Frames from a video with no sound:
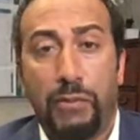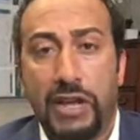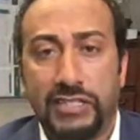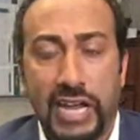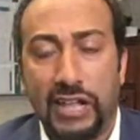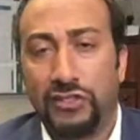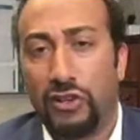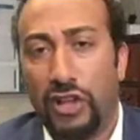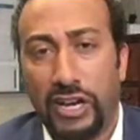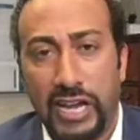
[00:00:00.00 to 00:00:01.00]
Breast
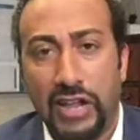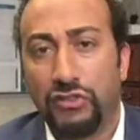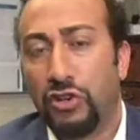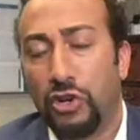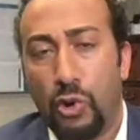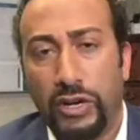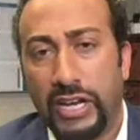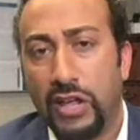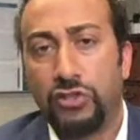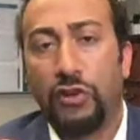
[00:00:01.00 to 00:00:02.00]
cancer, lung cancer, colon
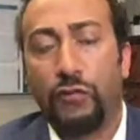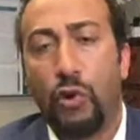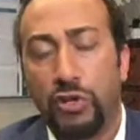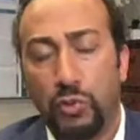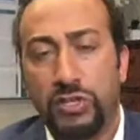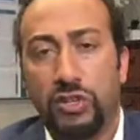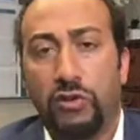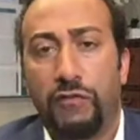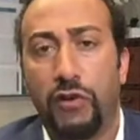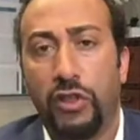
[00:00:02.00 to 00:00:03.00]
cancer, of course, we still
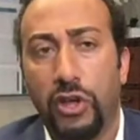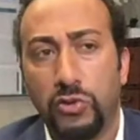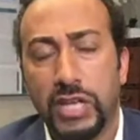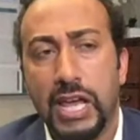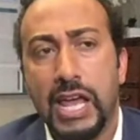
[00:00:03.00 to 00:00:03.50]
refer to those.